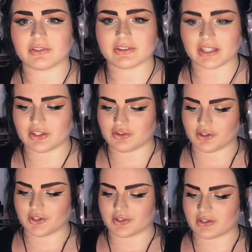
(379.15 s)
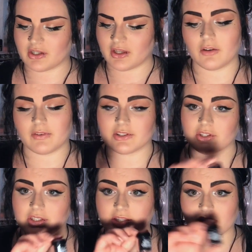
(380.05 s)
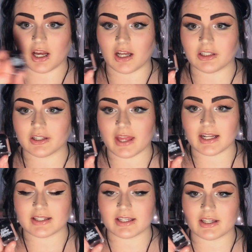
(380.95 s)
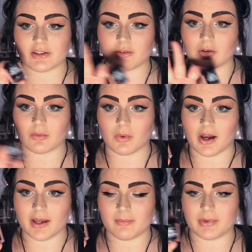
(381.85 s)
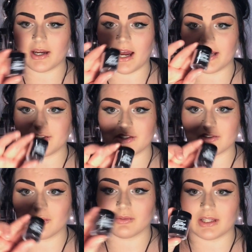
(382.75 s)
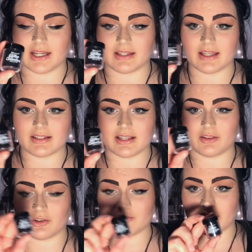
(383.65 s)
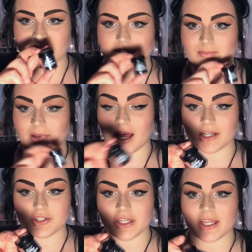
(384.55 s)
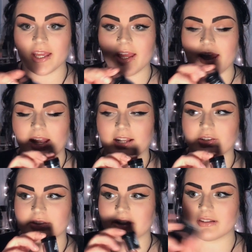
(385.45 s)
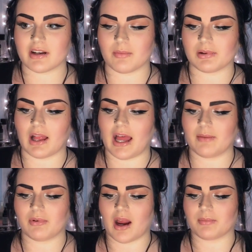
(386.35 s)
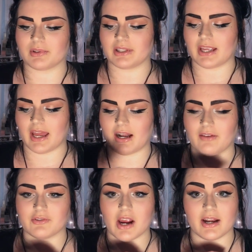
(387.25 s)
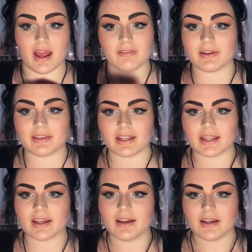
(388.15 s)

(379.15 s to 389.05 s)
looks like dirt. if it's just the color that it's in or what, but I just don't like this. It looks very splotchy, and it just doesn't apply properly, and I've tried everything